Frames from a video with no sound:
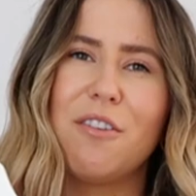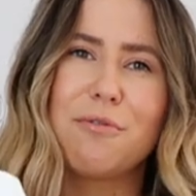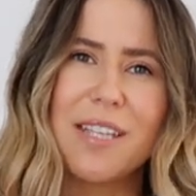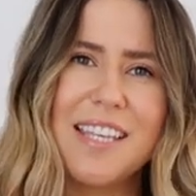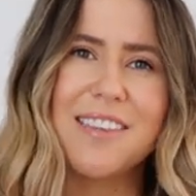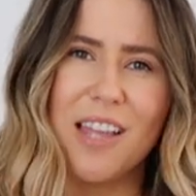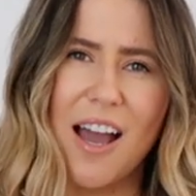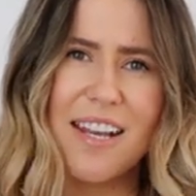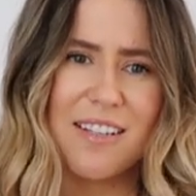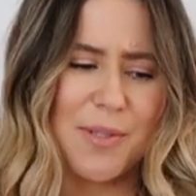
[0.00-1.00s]
They're really
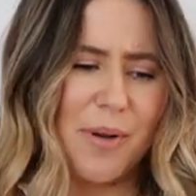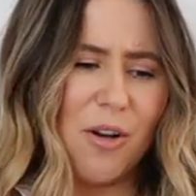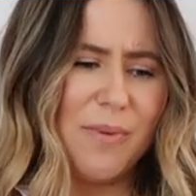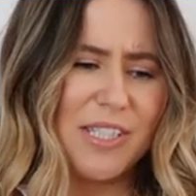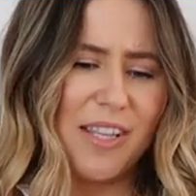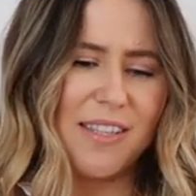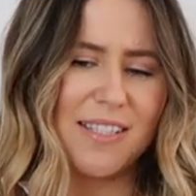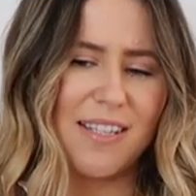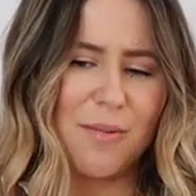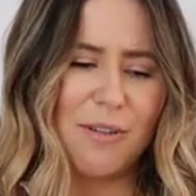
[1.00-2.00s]
light as well, which I
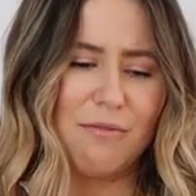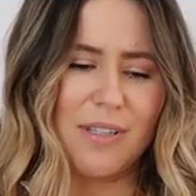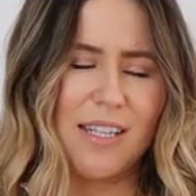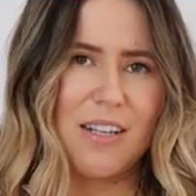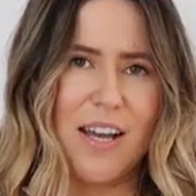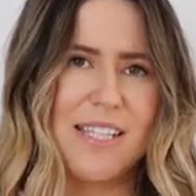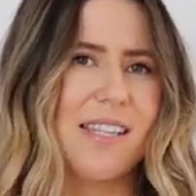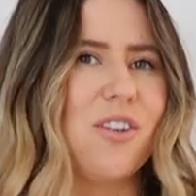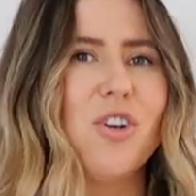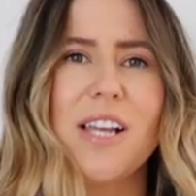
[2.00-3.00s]
think is going to be really nice.
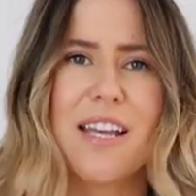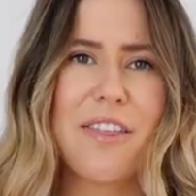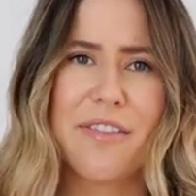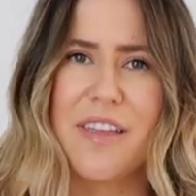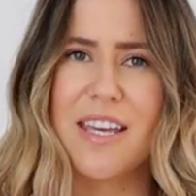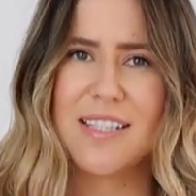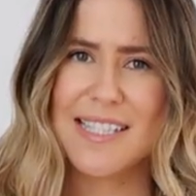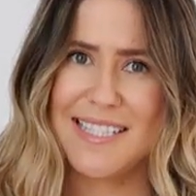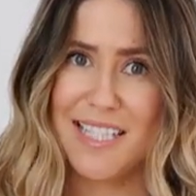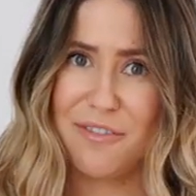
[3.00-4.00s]
They're not like a thick,
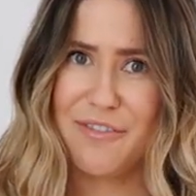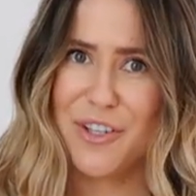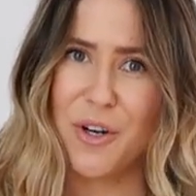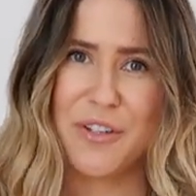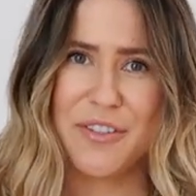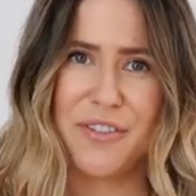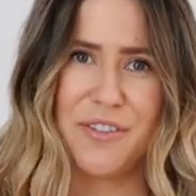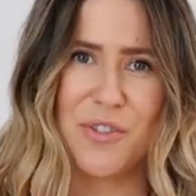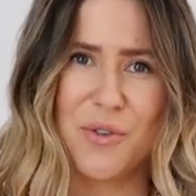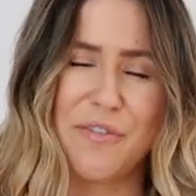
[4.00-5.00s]
stiff
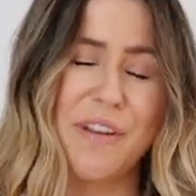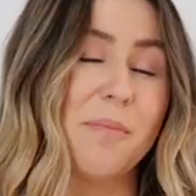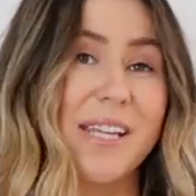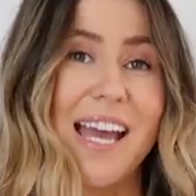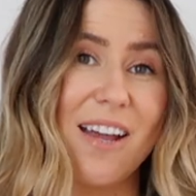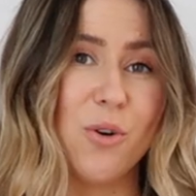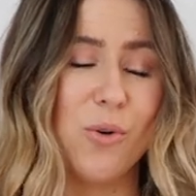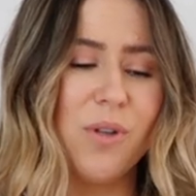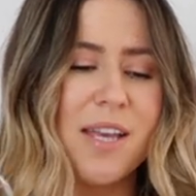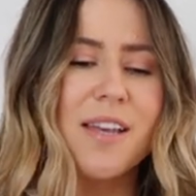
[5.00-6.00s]
cotton sort of fabric at
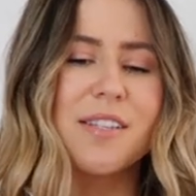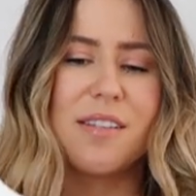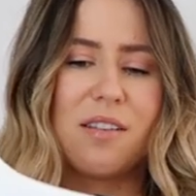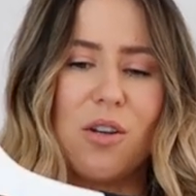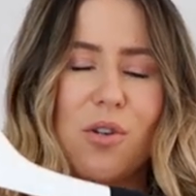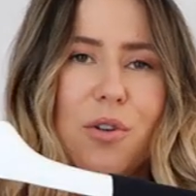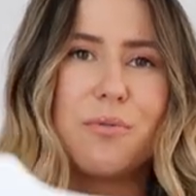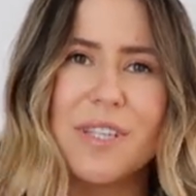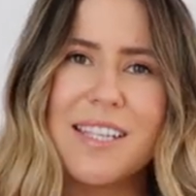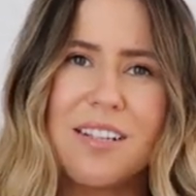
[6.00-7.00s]
all. So they'll go
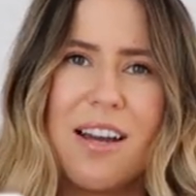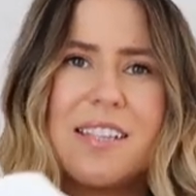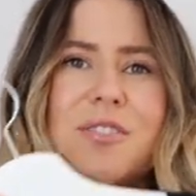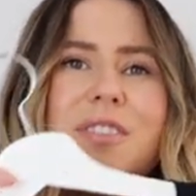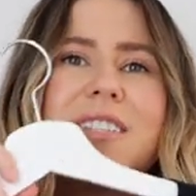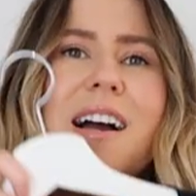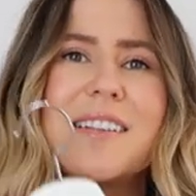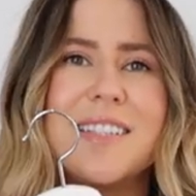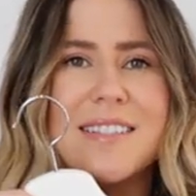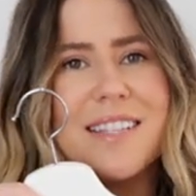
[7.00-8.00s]
really nice sort of
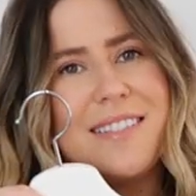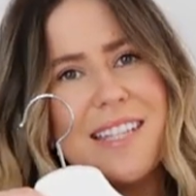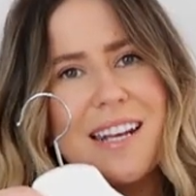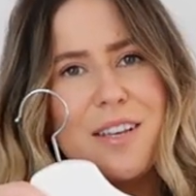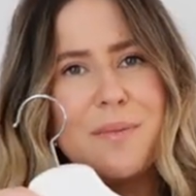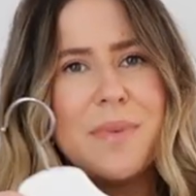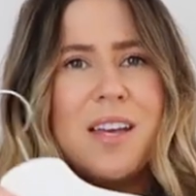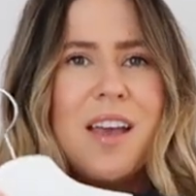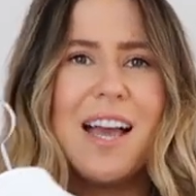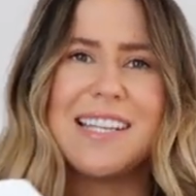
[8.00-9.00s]
tucked into denim,
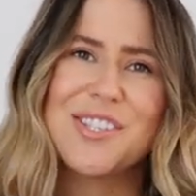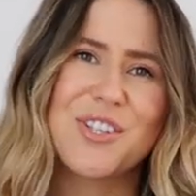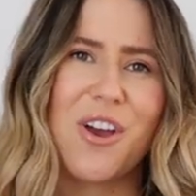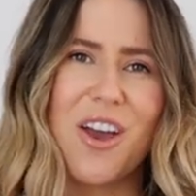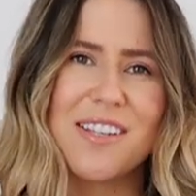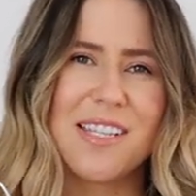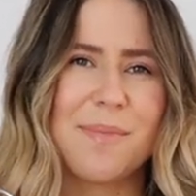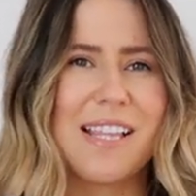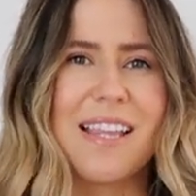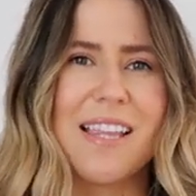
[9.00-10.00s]
a skirt,
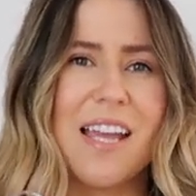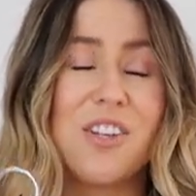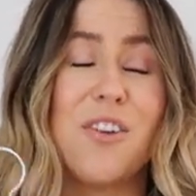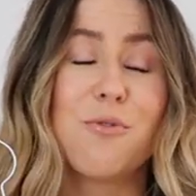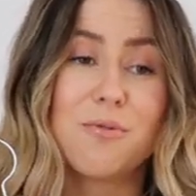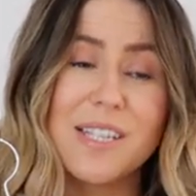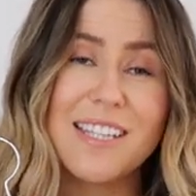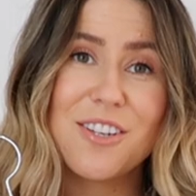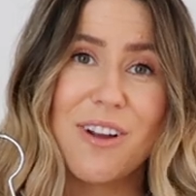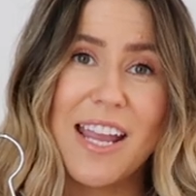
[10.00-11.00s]
something like that.
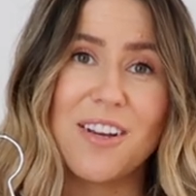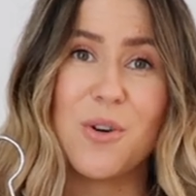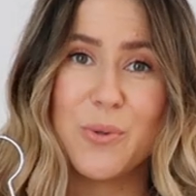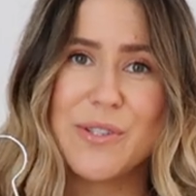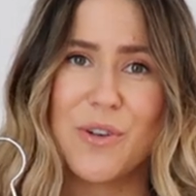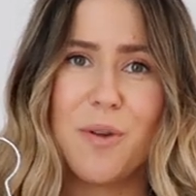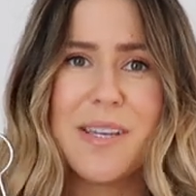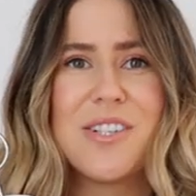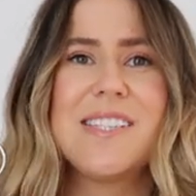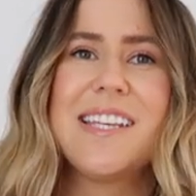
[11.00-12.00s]
Really great also
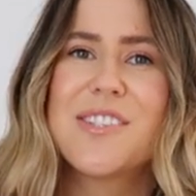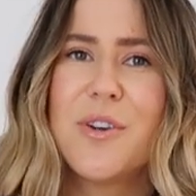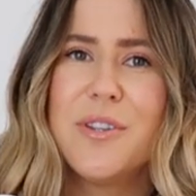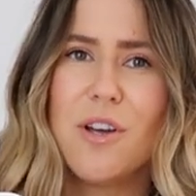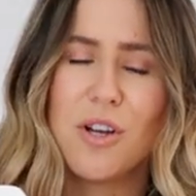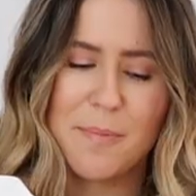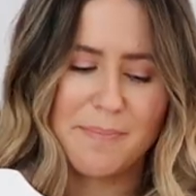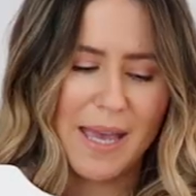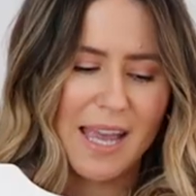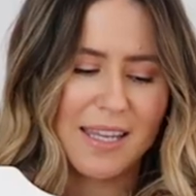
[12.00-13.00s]
because they're so long
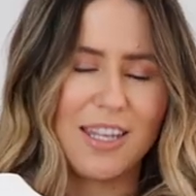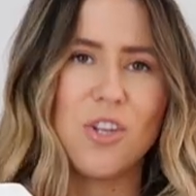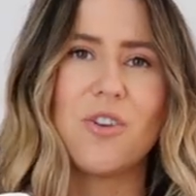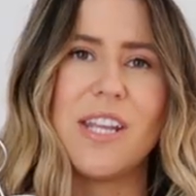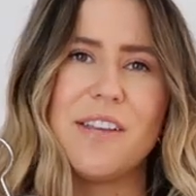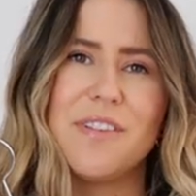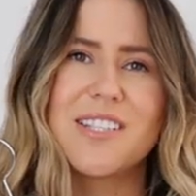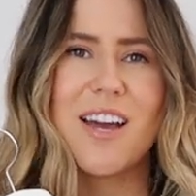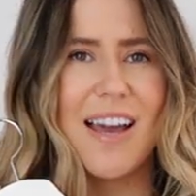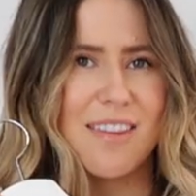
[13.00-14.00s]
and baggy. You could
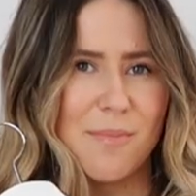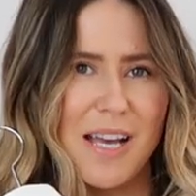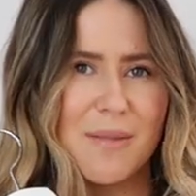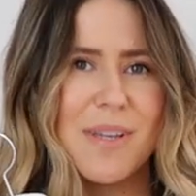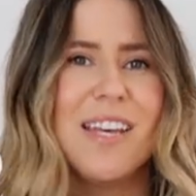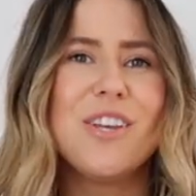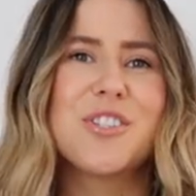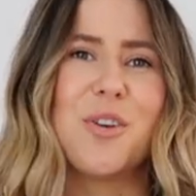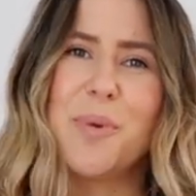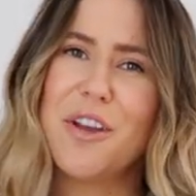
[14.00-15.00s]
even tie them up.
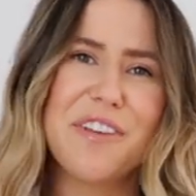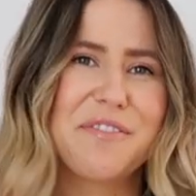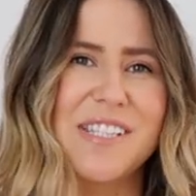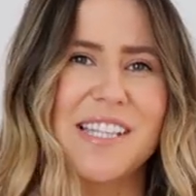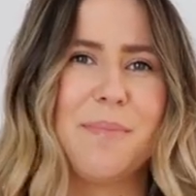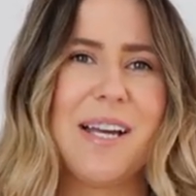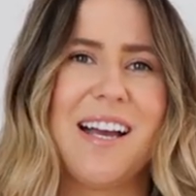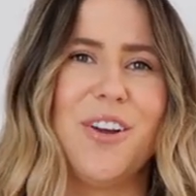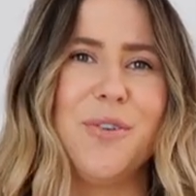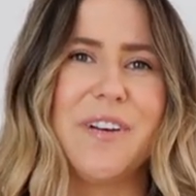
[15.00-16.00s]
So perfect for
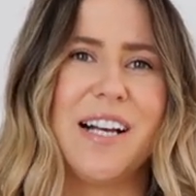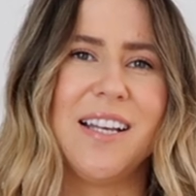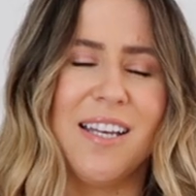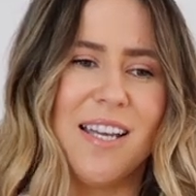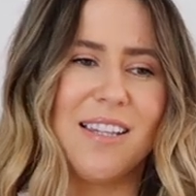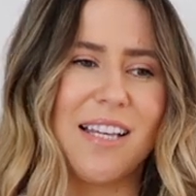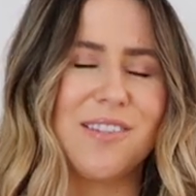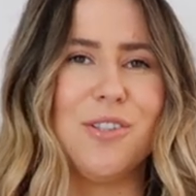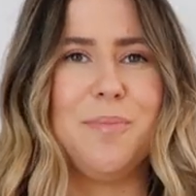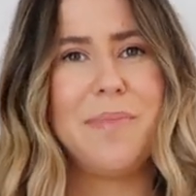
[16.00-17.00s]
summer over
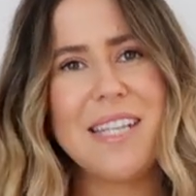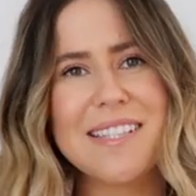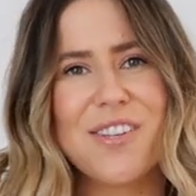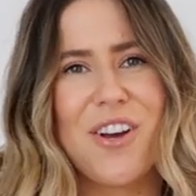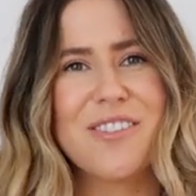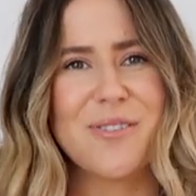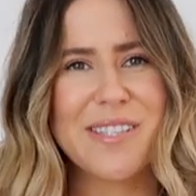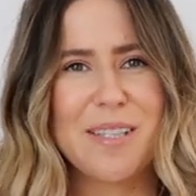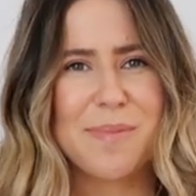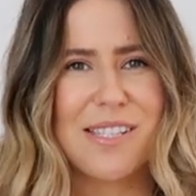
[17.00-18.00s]
like little midi skirts or
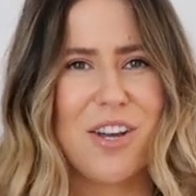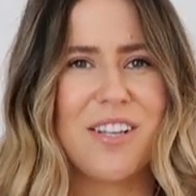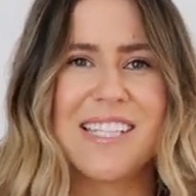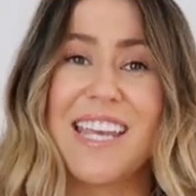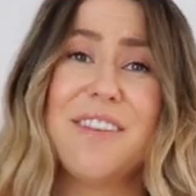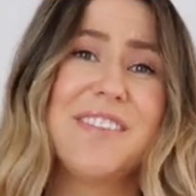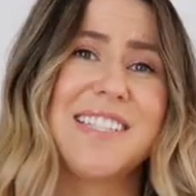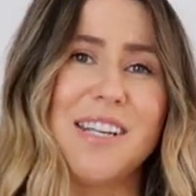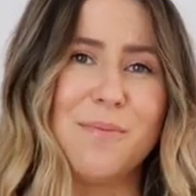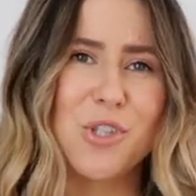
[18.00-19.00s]
slip skirts, even
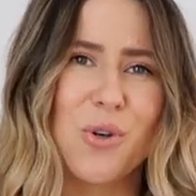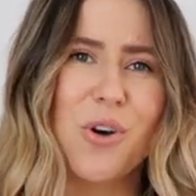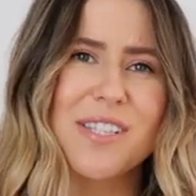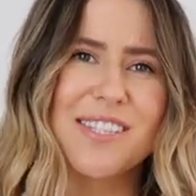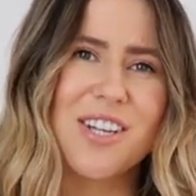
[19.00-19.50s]
denim shorts.